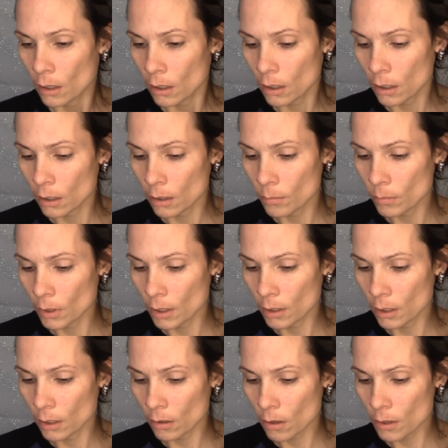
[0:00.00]
Um,
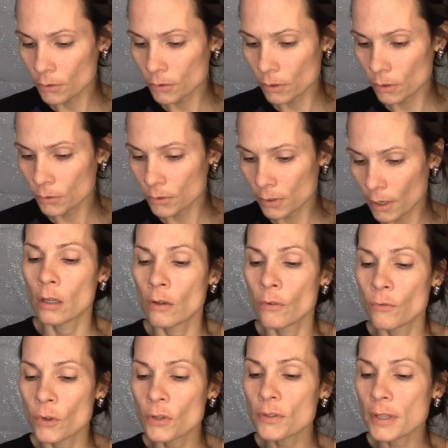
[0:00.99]
and then it also says,
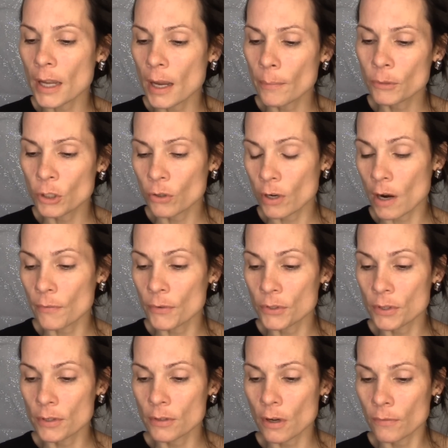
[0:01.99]
fills the empty
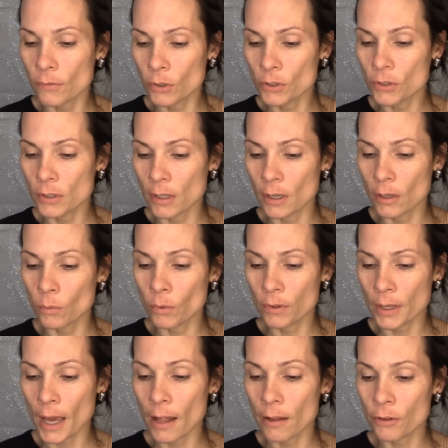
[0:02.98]
crevices of your skin
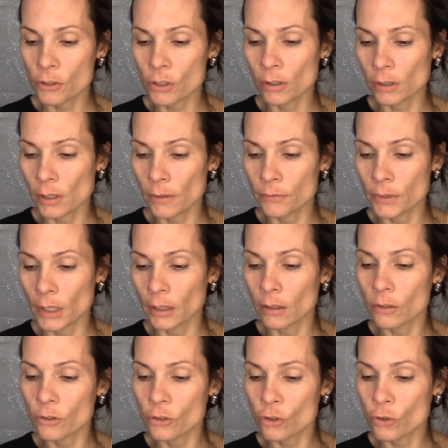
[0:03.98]
with collagen
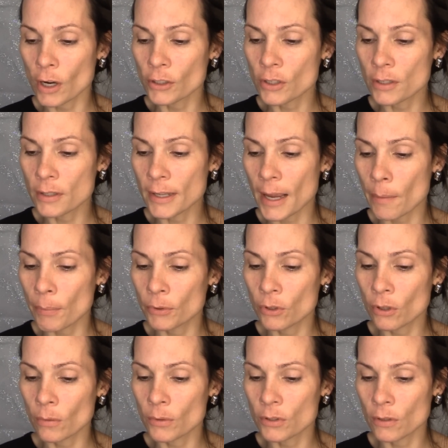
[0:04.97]
lifting, stretches the
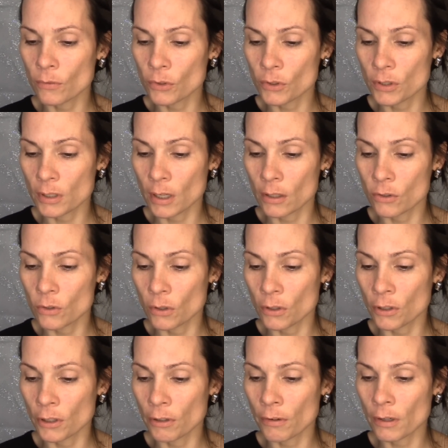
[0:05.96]
epidermis of your skin to
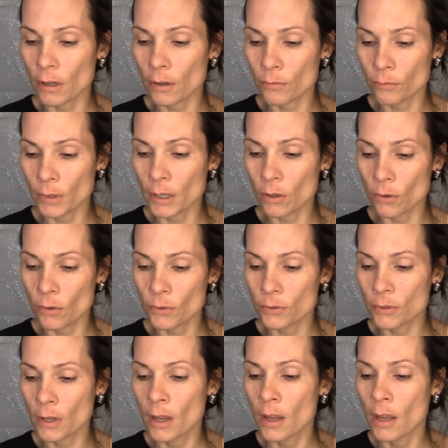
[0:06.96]
clear it of
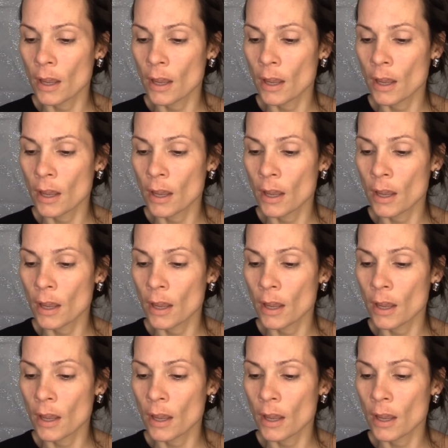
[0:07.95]
wrinkles,